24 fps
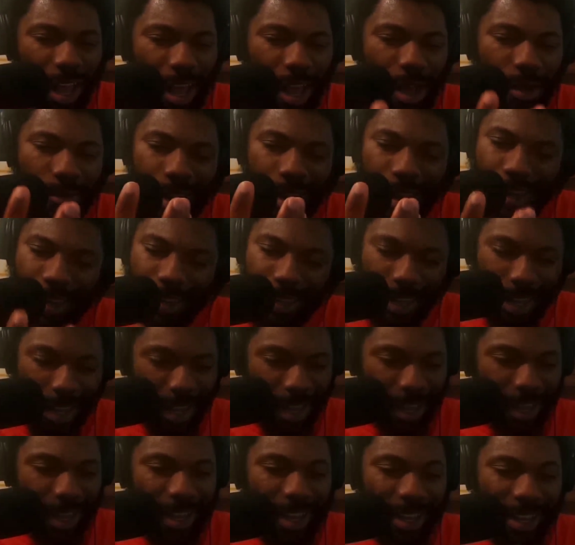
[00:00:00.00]
I'm like,
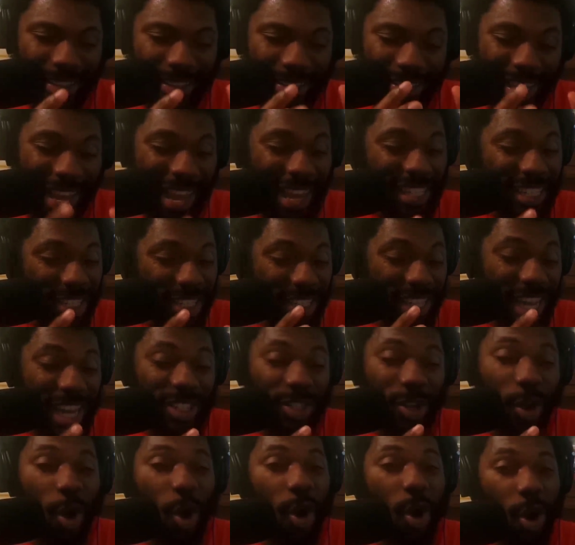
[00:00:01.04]
yeah,
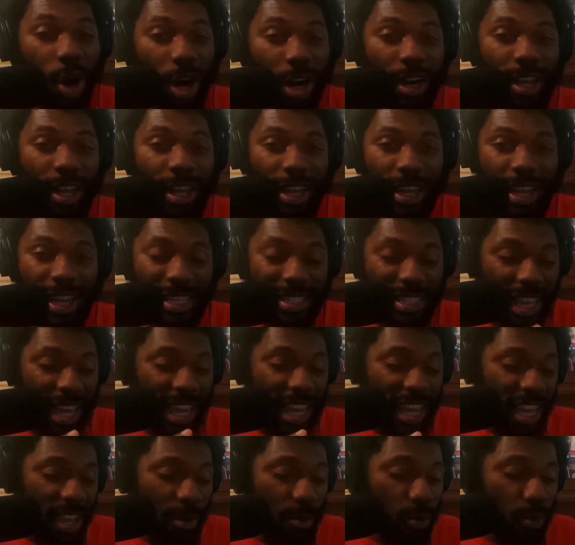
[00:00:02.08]
that's hard. It's
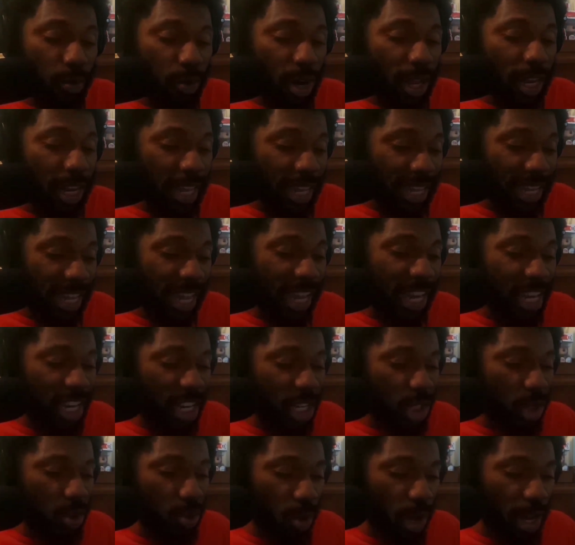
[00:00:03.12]
like he really getting
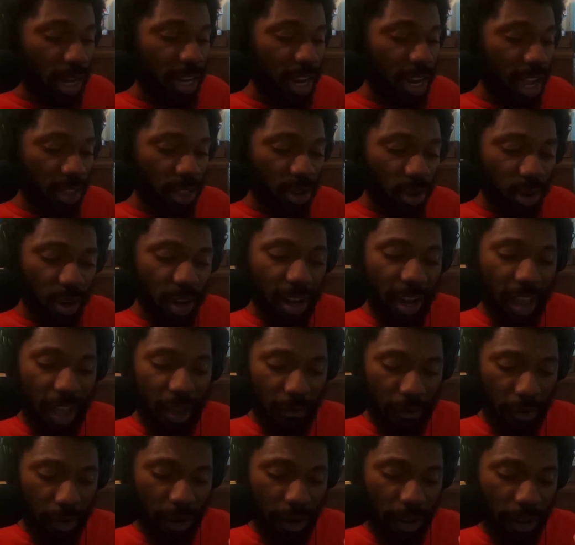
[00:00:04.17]
into another
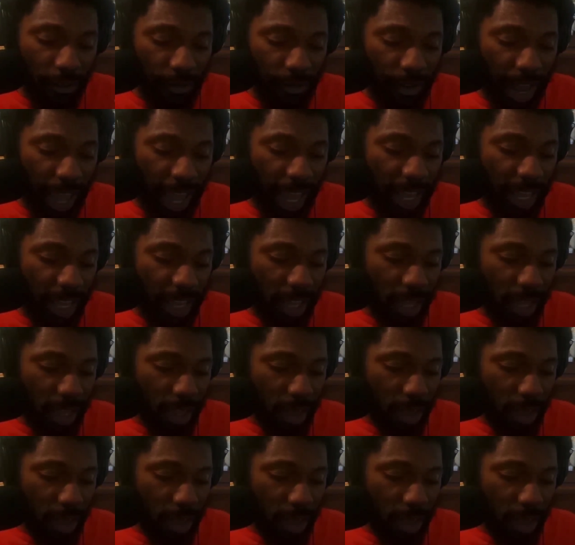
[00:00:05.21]
level of like